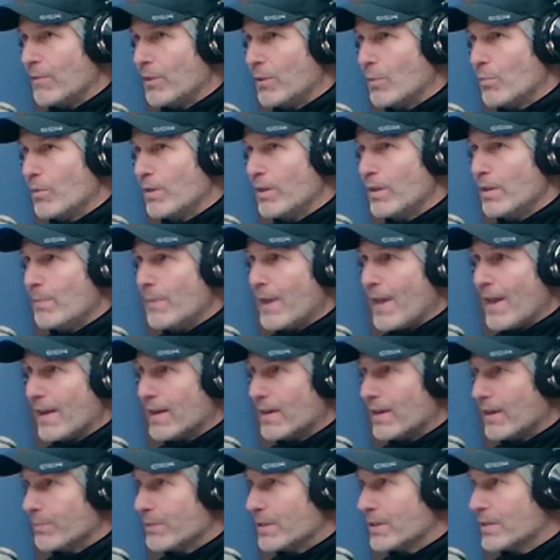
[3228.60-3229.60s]
if you really
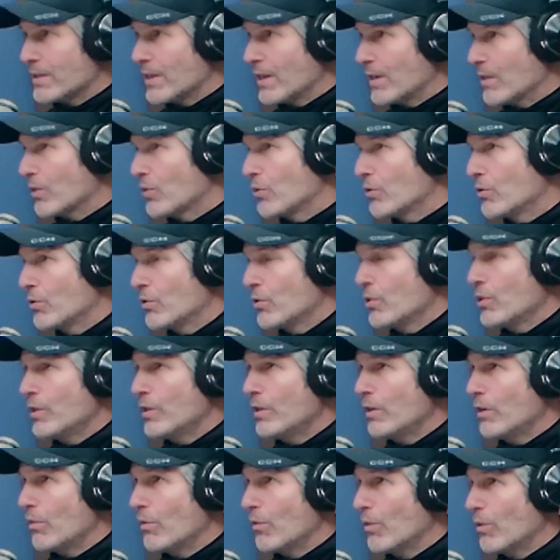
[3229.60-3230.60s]
back it up to say,
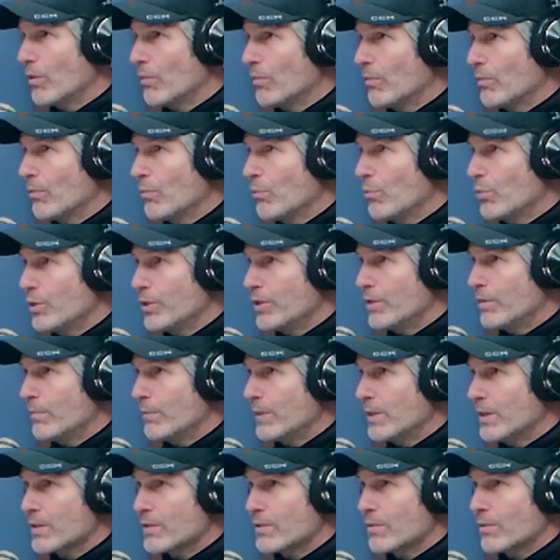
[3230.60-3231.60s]
could or
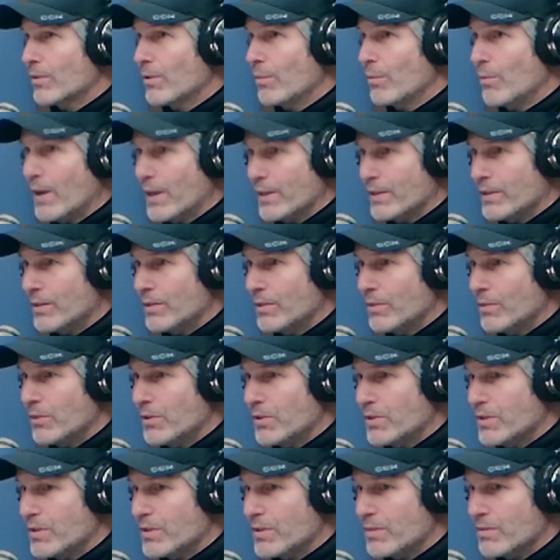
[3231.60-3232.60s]
would Minnesota want to
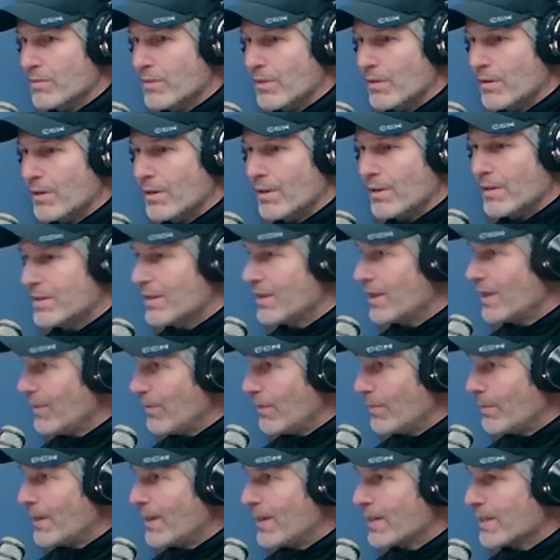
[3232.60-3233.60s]
do this? Is it
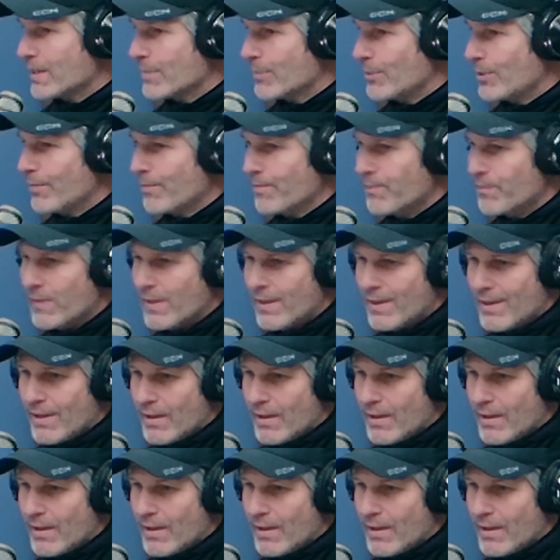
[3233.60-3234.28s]
even possible?